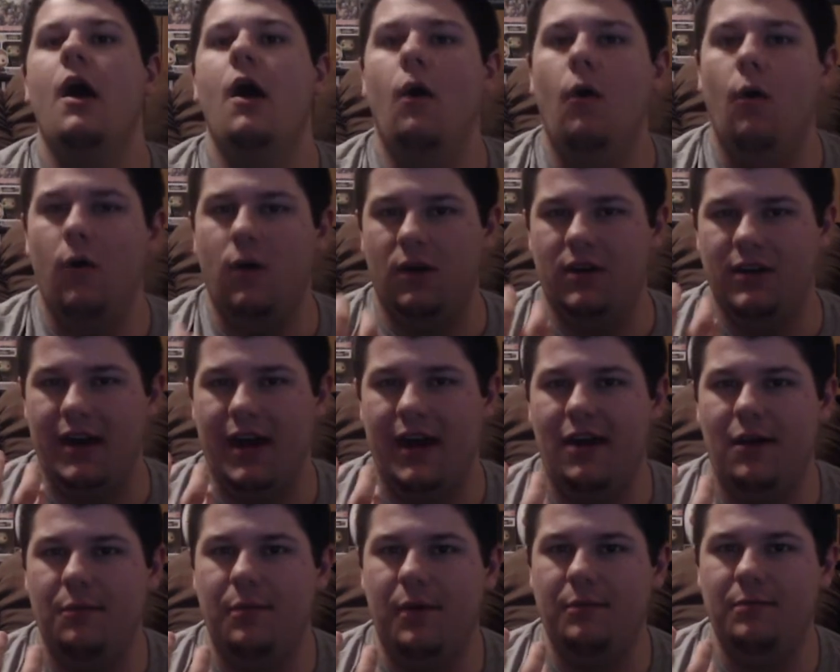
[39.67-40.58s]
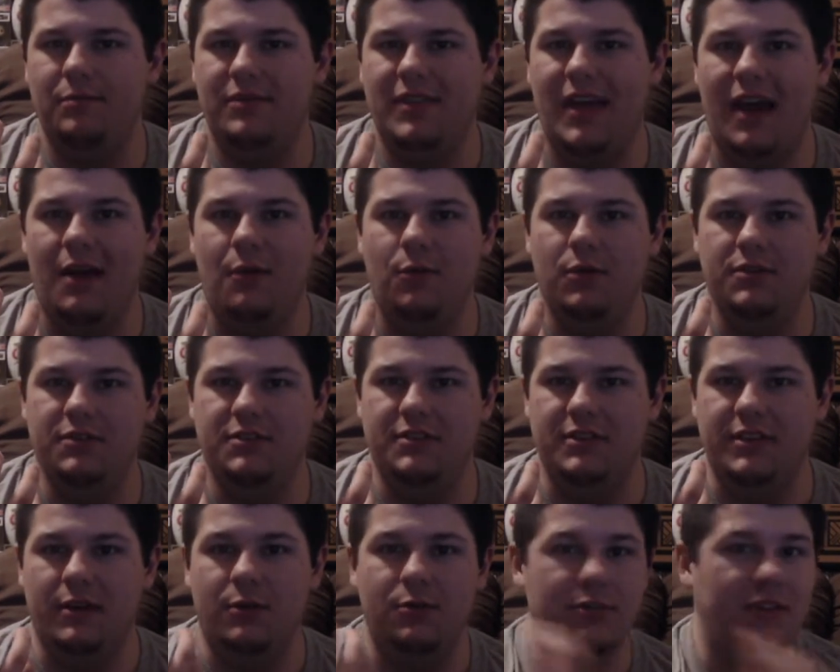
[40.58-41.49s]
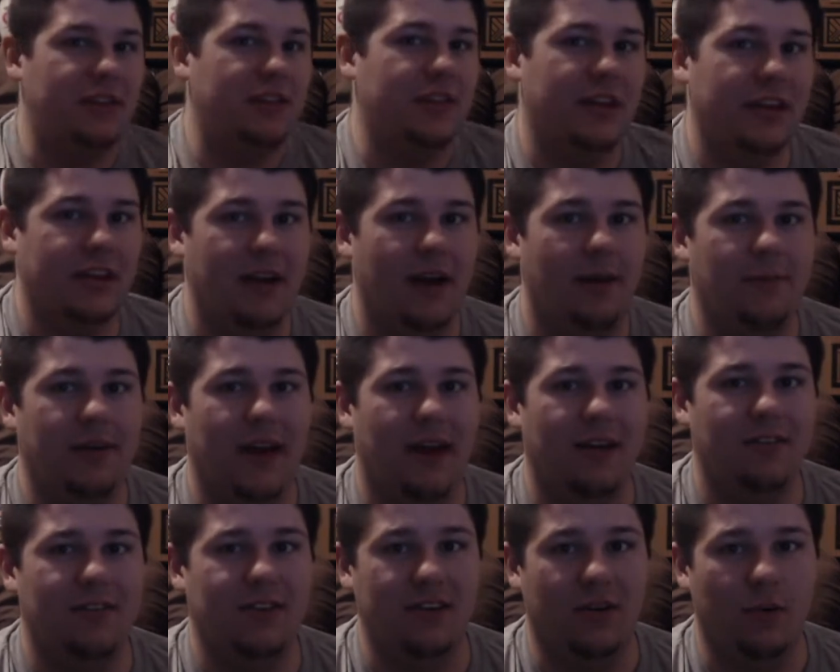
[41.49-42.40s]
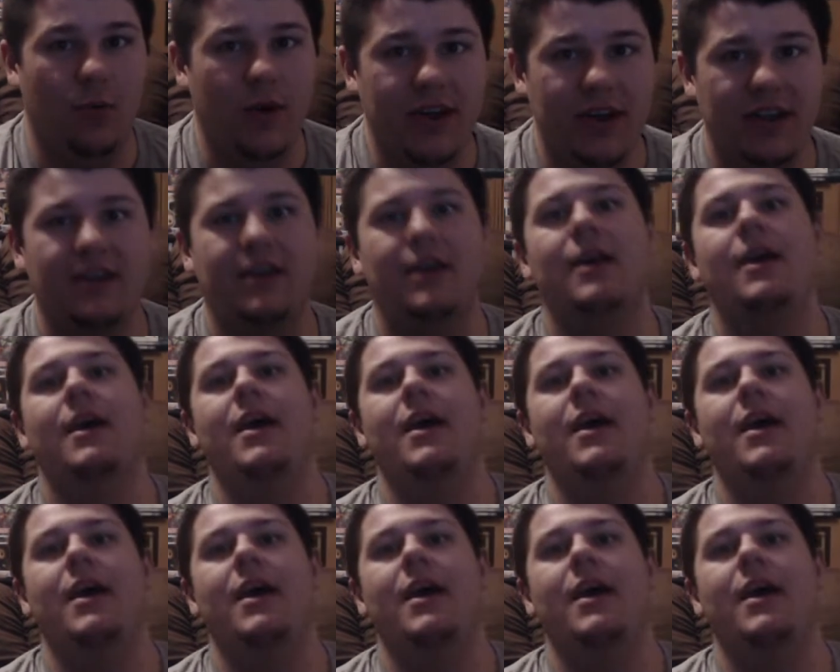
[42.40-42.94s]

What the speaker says: or an album that was the only thing coming out in a week,